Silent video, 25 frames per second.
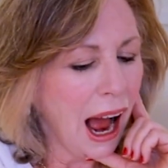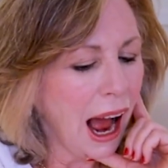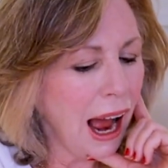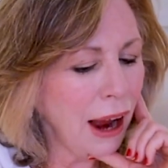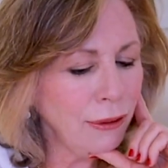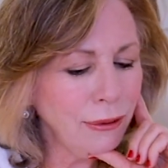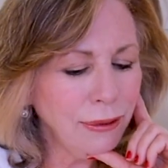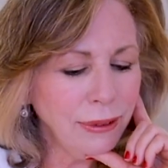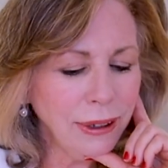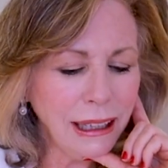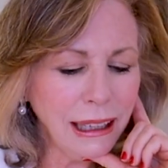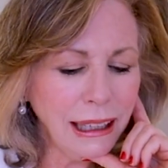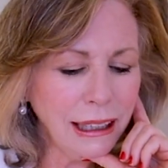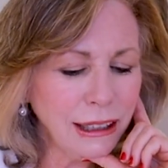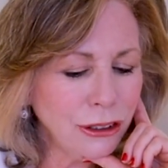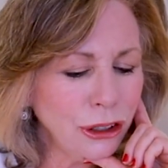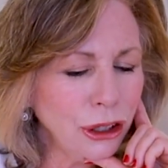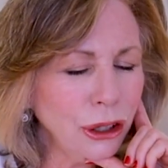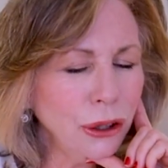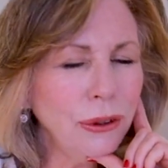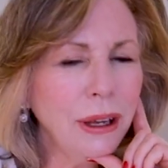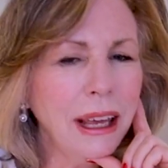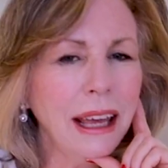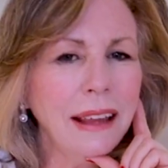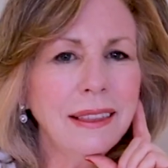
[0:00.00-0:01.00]
I really
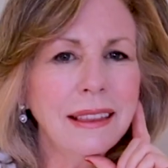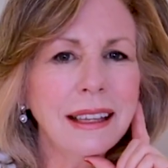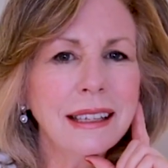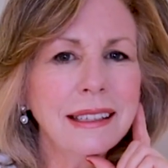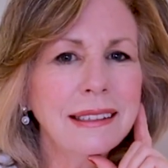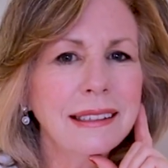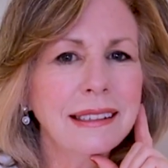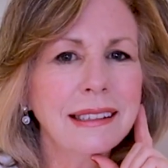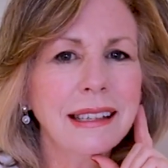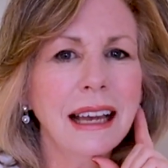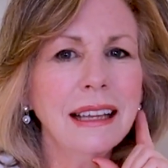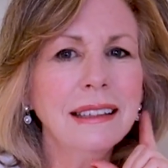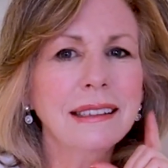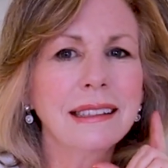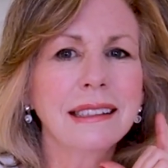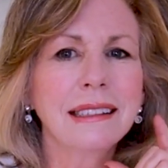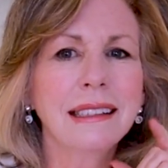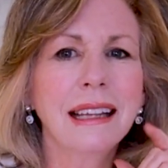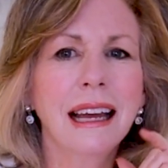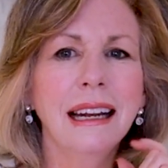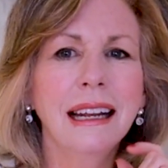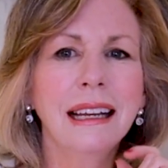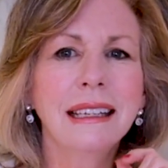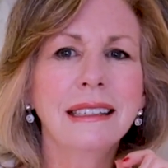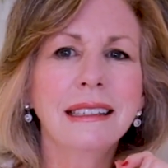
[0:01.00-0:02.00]
do get this sense
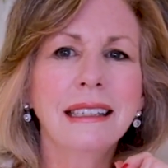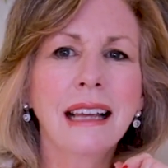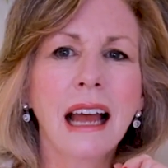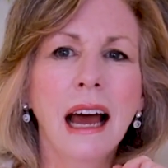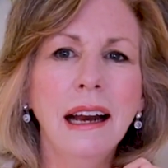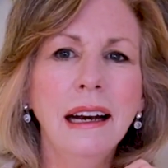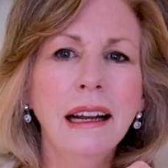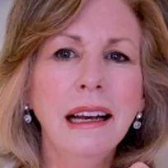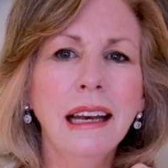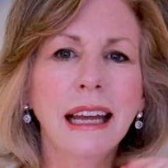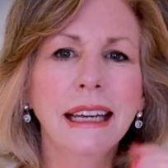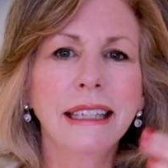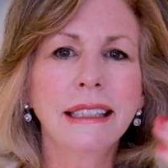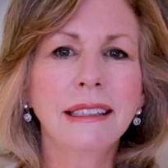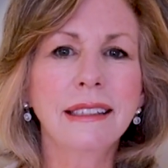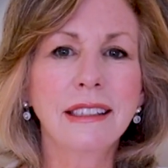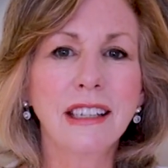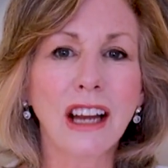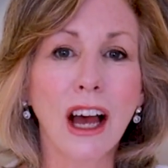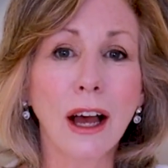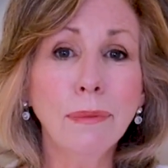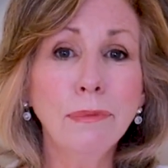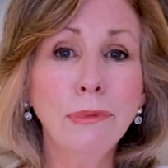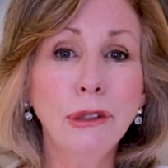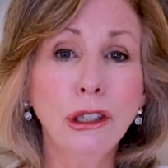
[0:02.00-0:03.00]
that it's kind of like
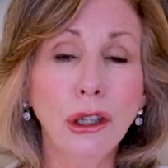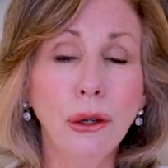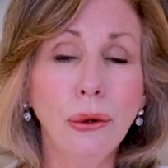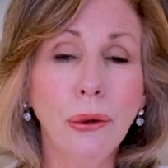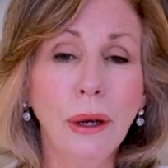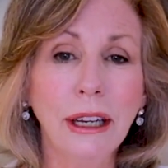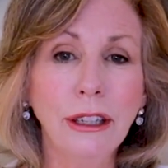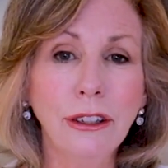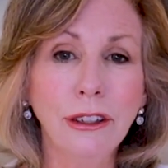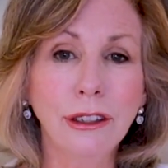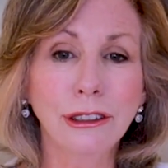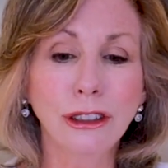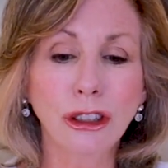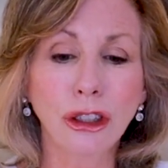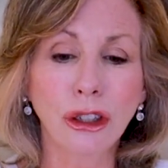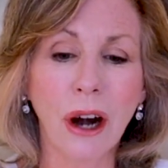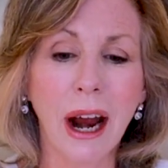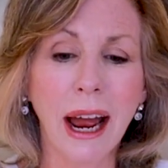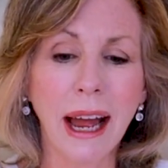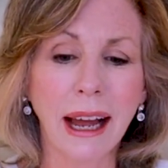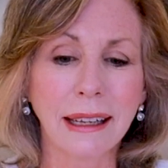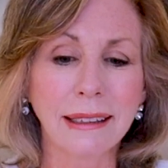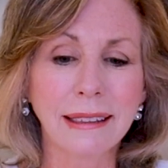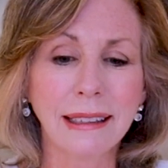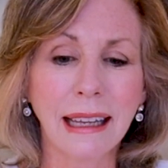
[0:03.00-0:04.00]
stops you in your
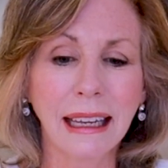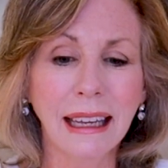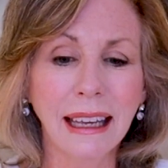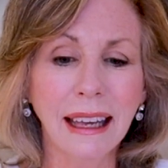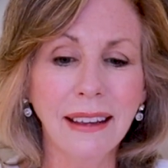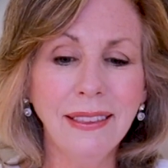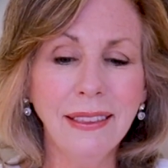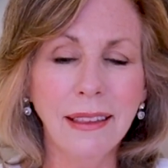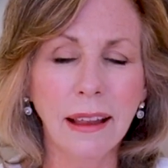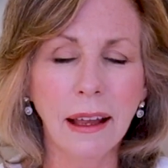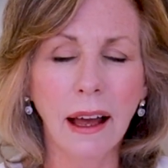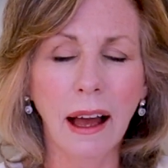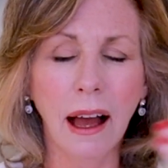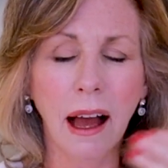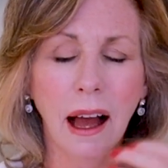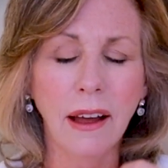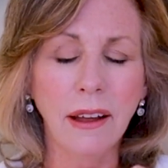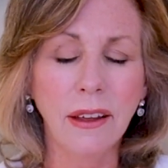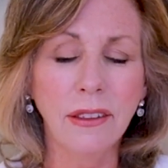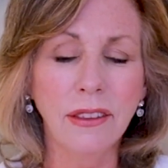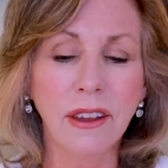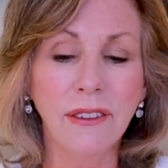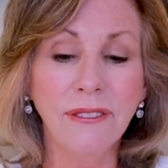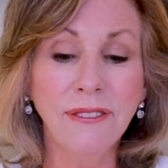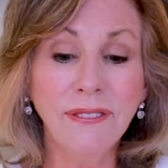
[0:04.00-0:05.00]
tracks. I get the, uh,
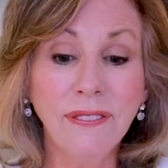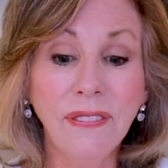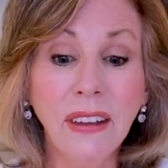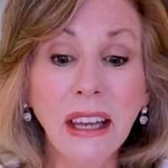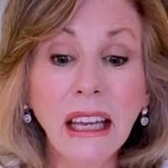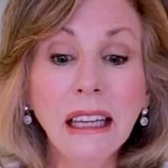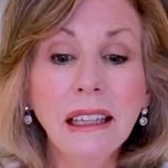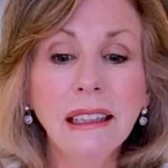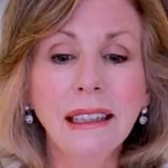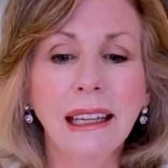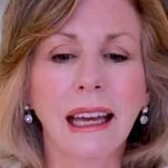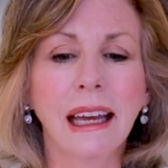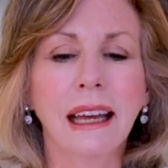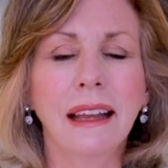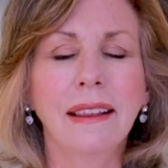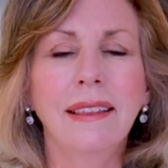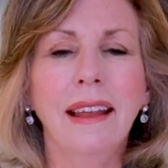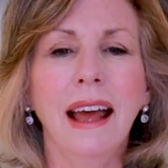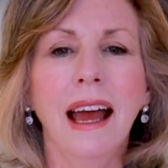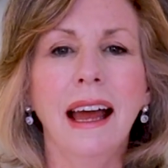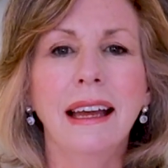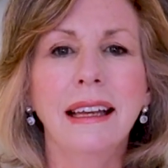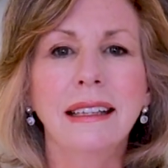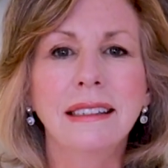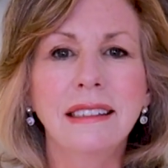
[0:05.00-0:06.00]
the feeling
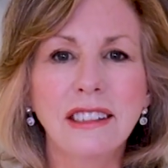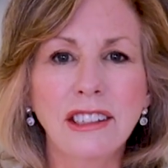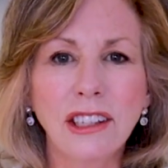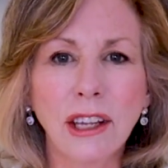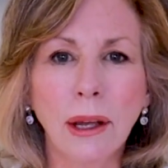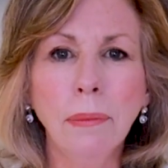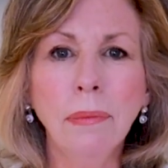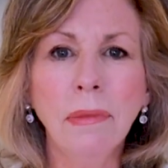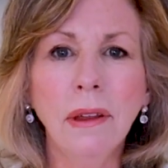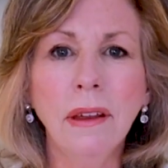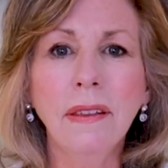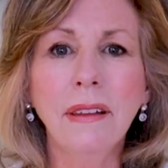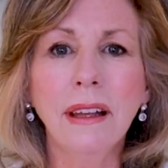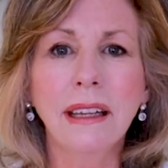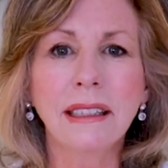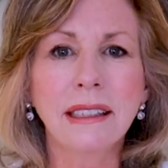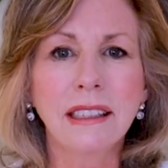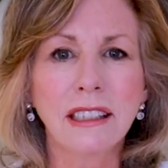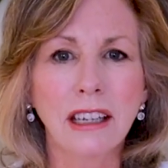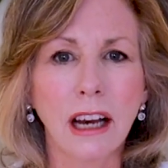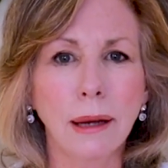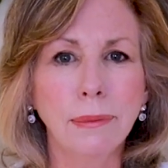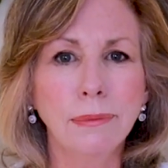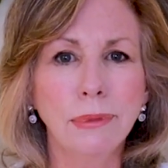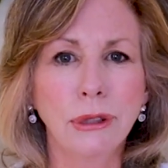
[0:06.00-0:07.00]
that it's something that
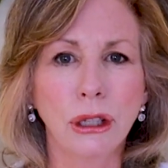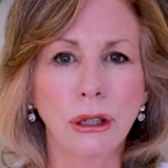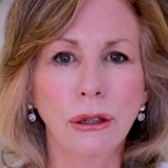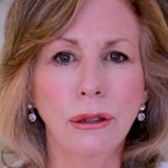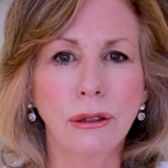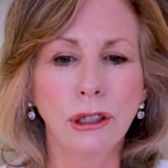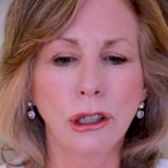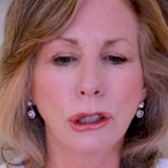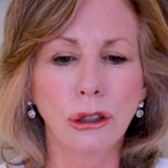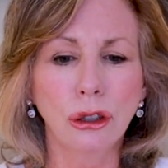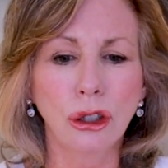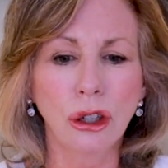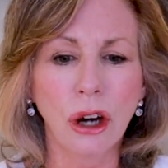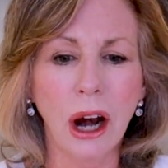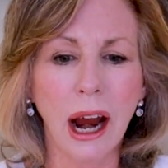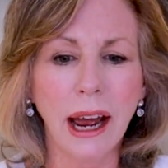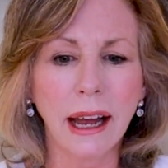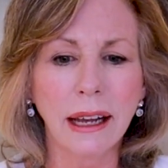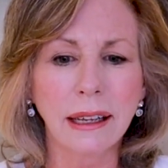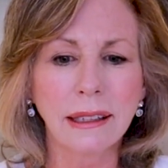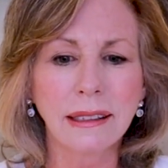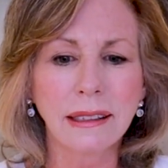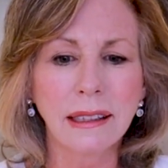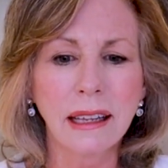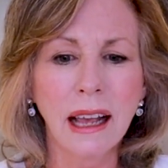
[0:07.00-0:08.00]
stops you in your
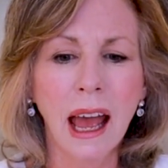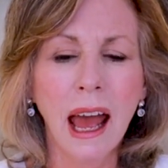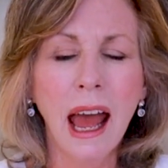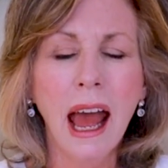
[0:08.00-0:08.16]
tracks.